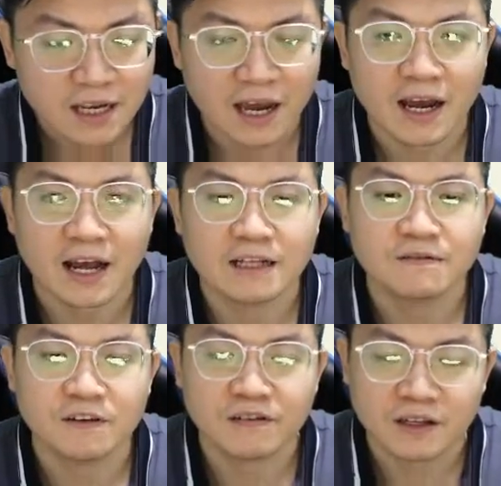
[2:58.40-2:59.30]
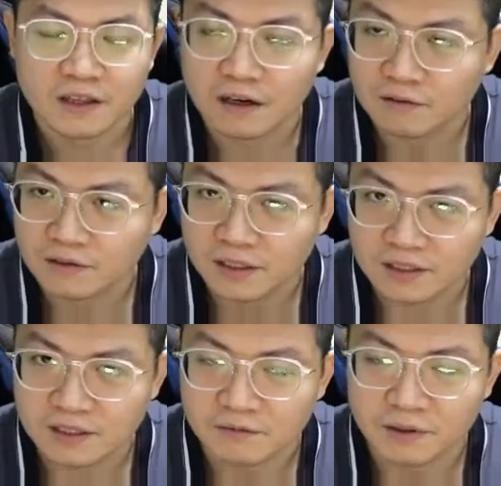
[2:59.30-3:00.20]
and
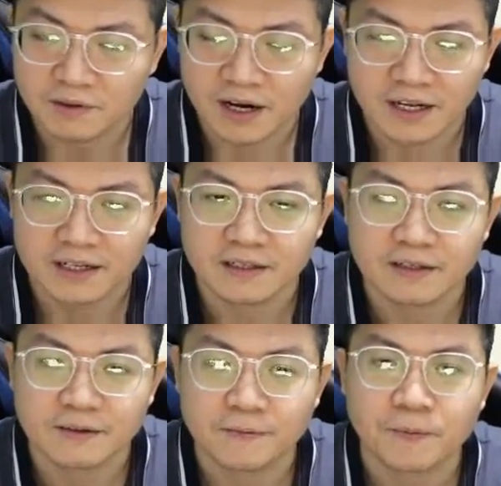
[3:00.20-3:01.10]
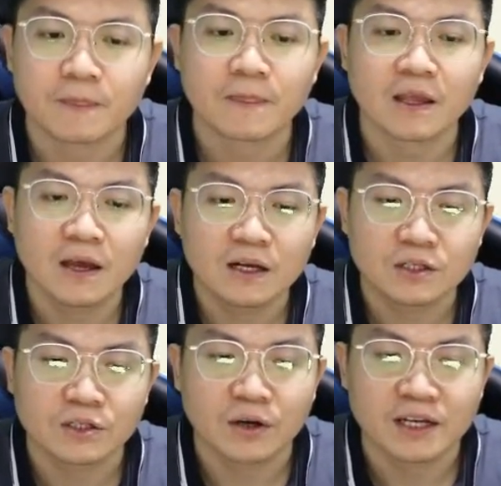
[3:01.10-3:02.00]
50,000s. We write it.
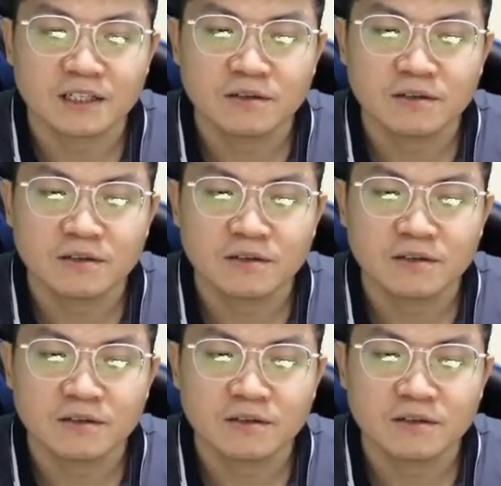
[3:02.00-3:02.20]
So as you